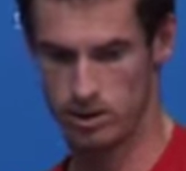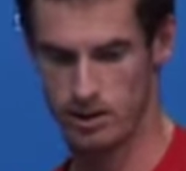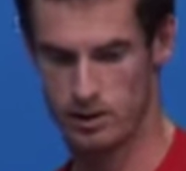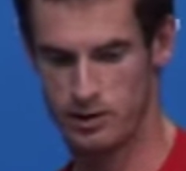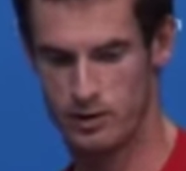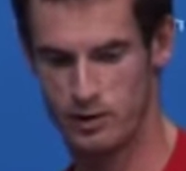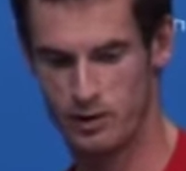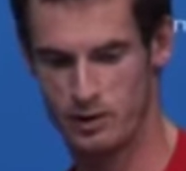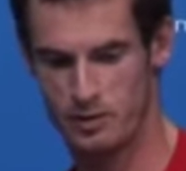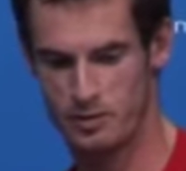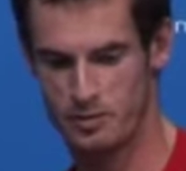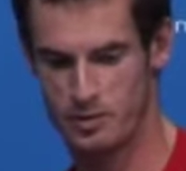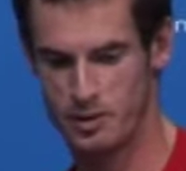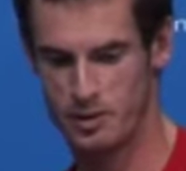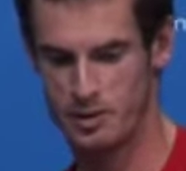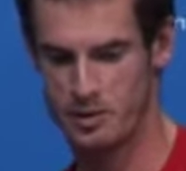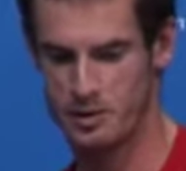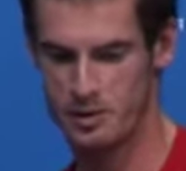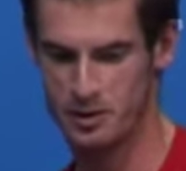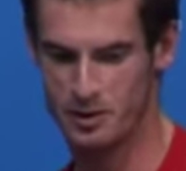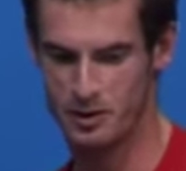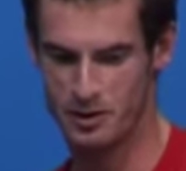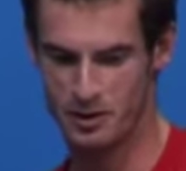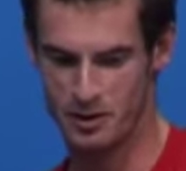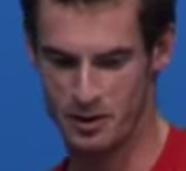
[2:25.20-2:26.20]
I don't, probably
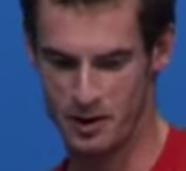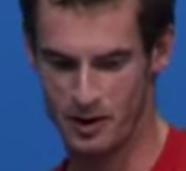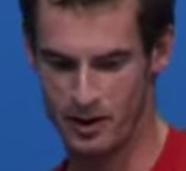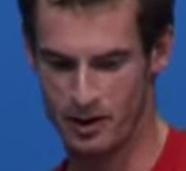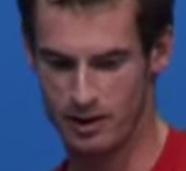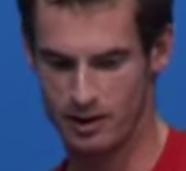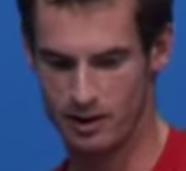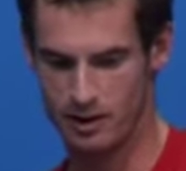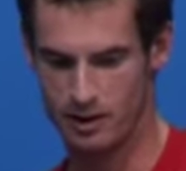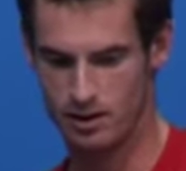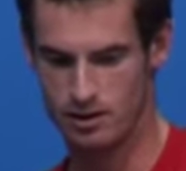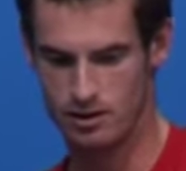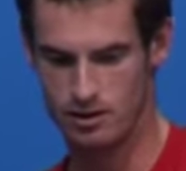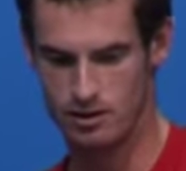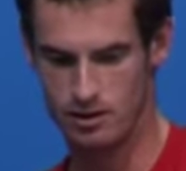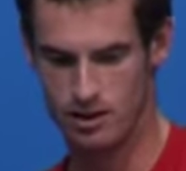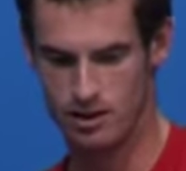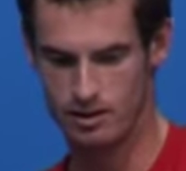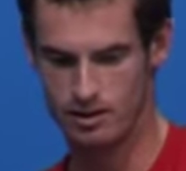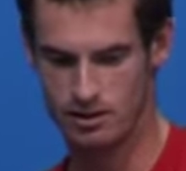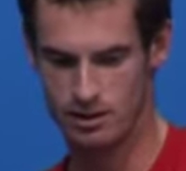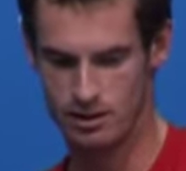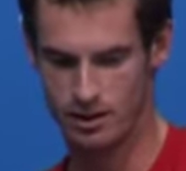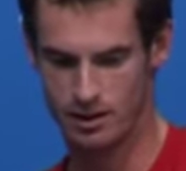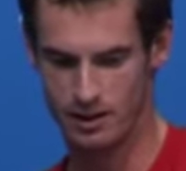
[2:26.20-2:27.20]
don't do anything
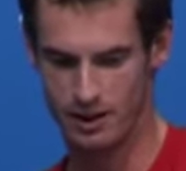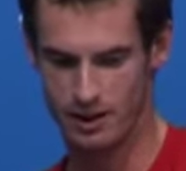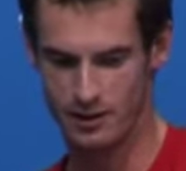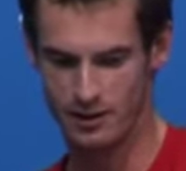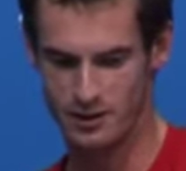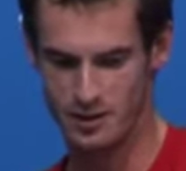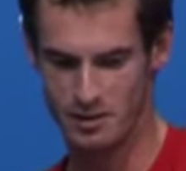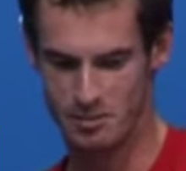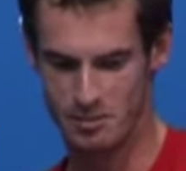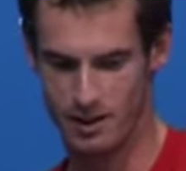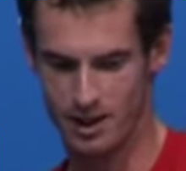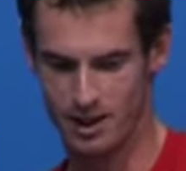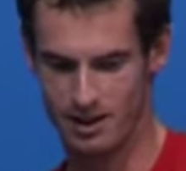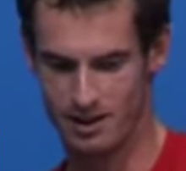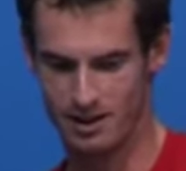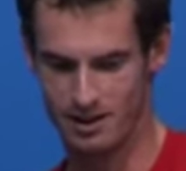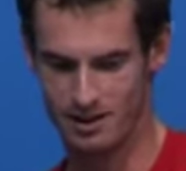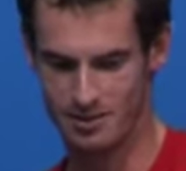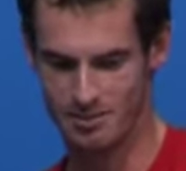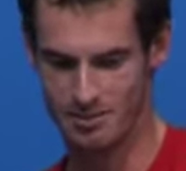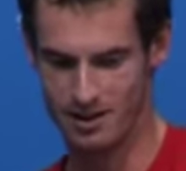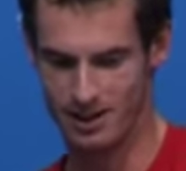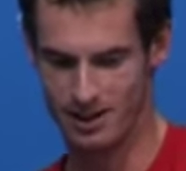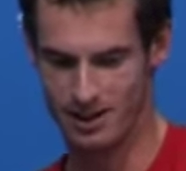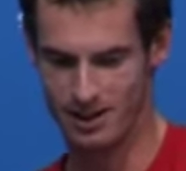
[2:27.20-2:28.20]
interesting enough to
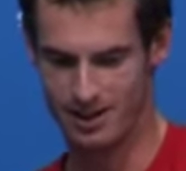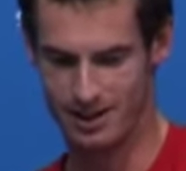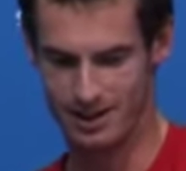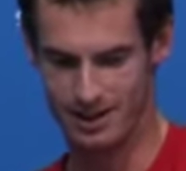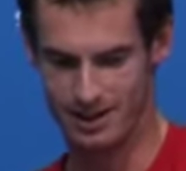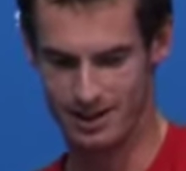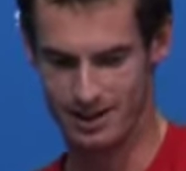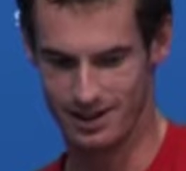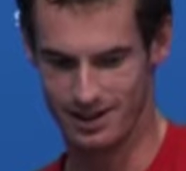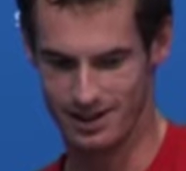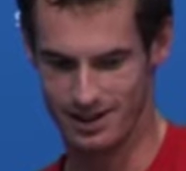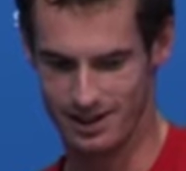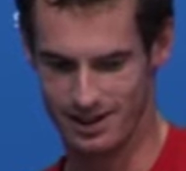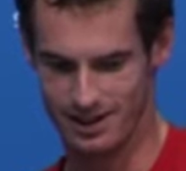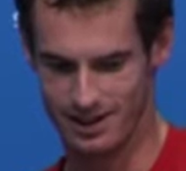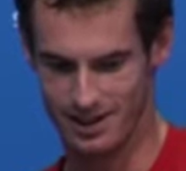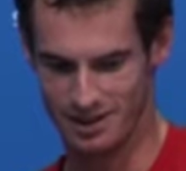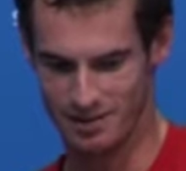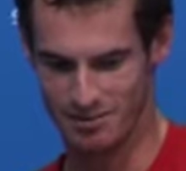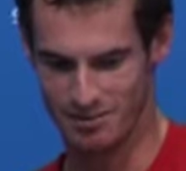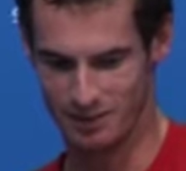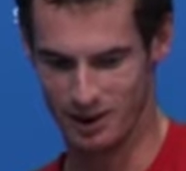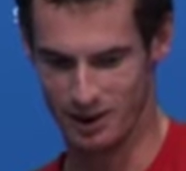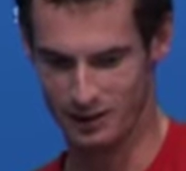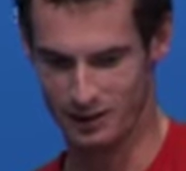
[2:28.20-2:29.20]

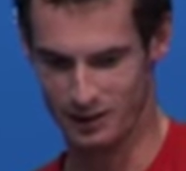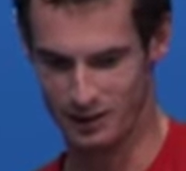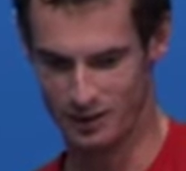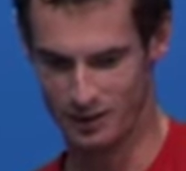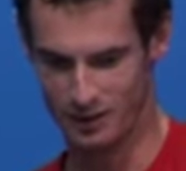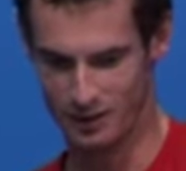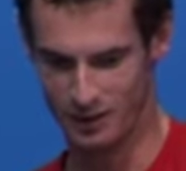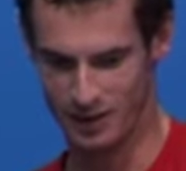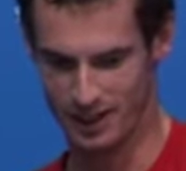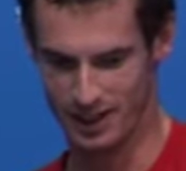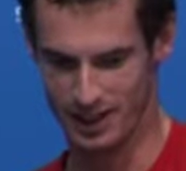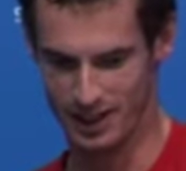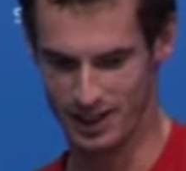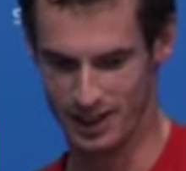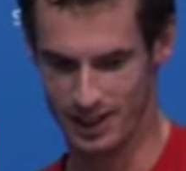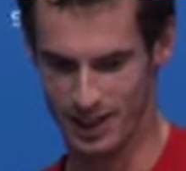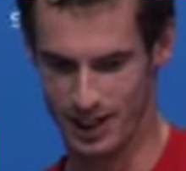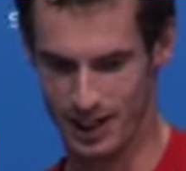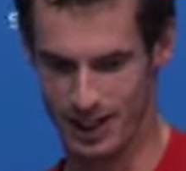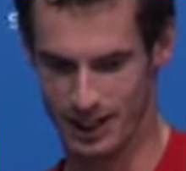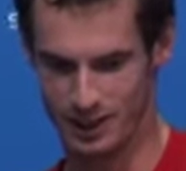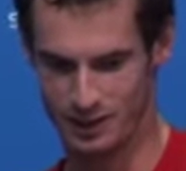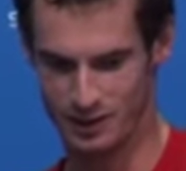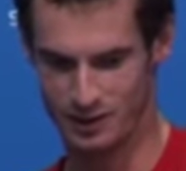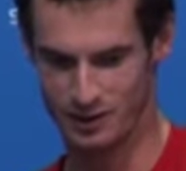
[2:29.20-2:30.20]
merit my, phone getting
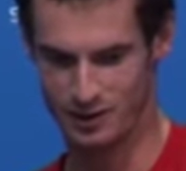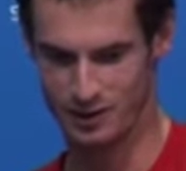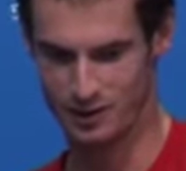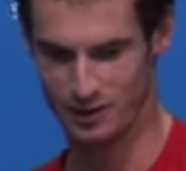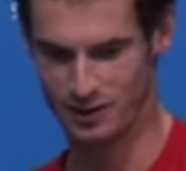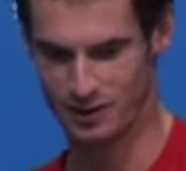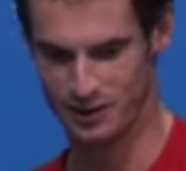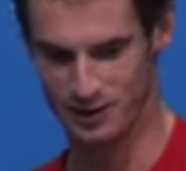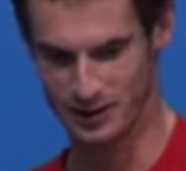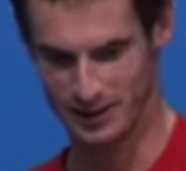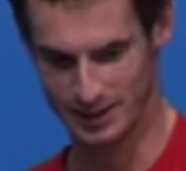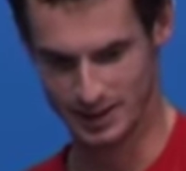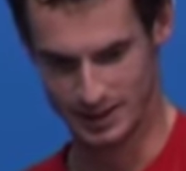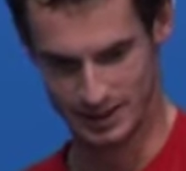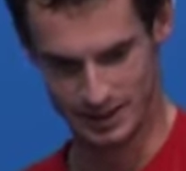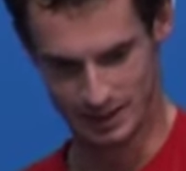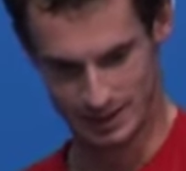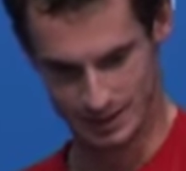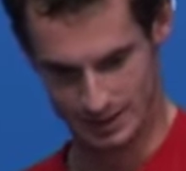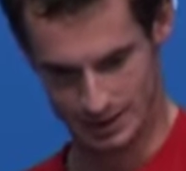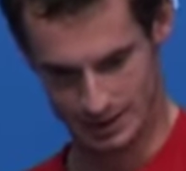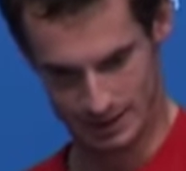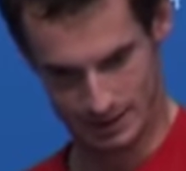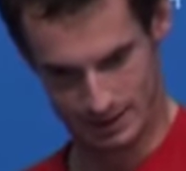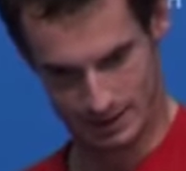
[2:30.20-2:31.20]
hacked, so
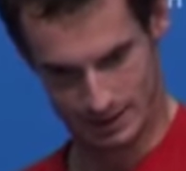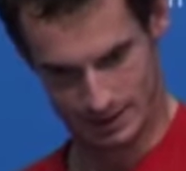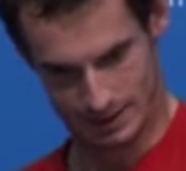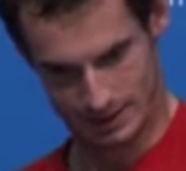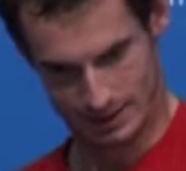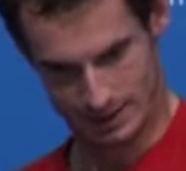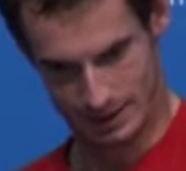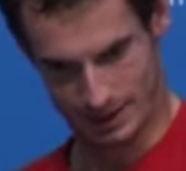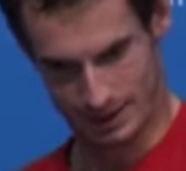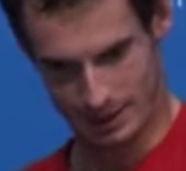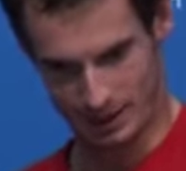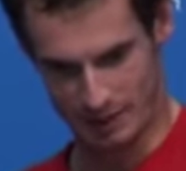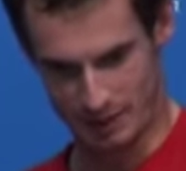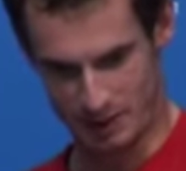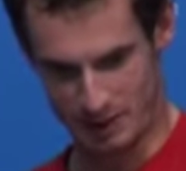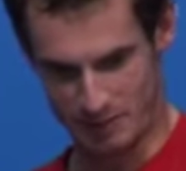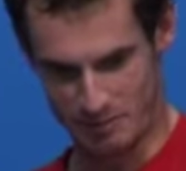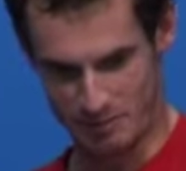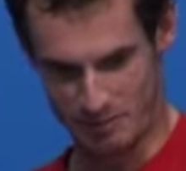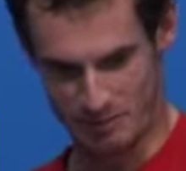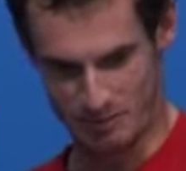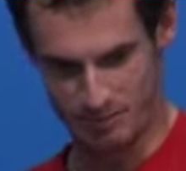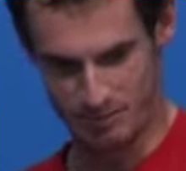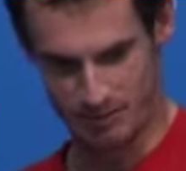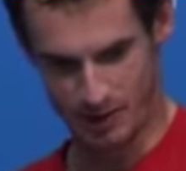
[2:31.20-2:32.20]

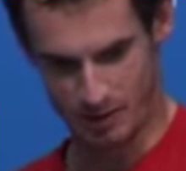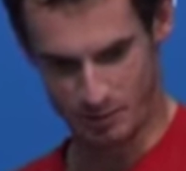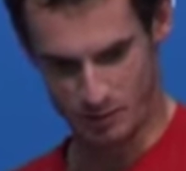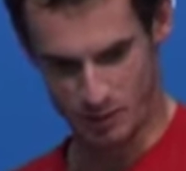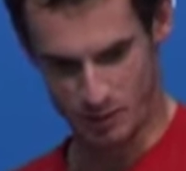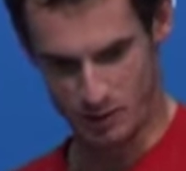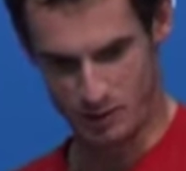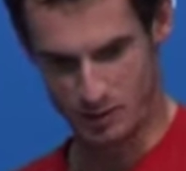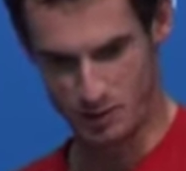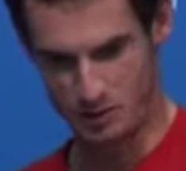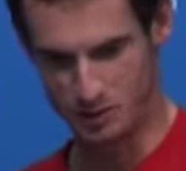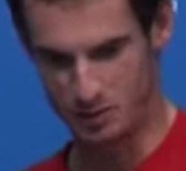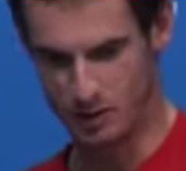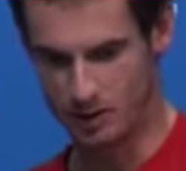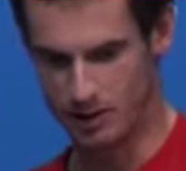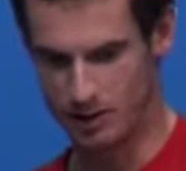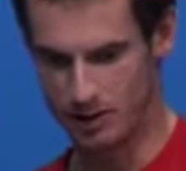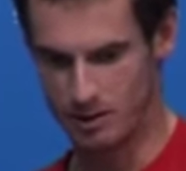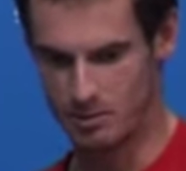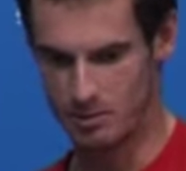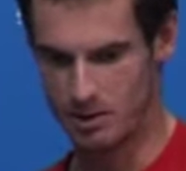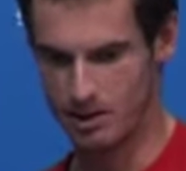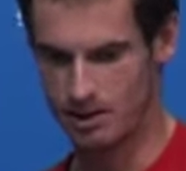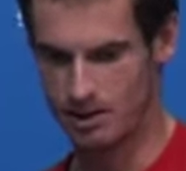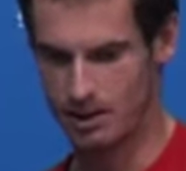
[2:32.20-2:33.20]
um, I'm not too worried
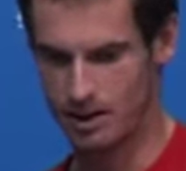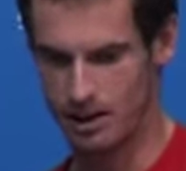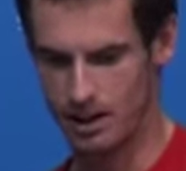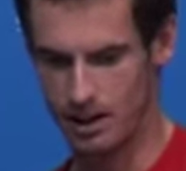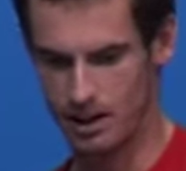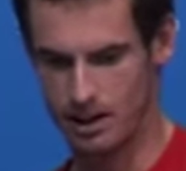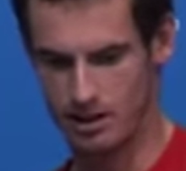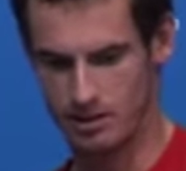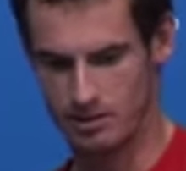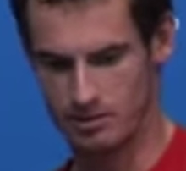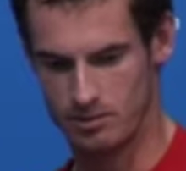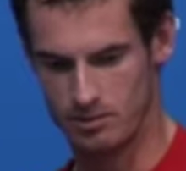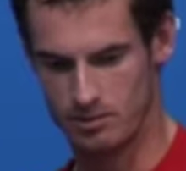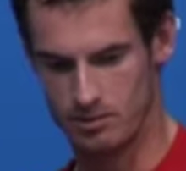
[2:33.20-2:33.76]
about that.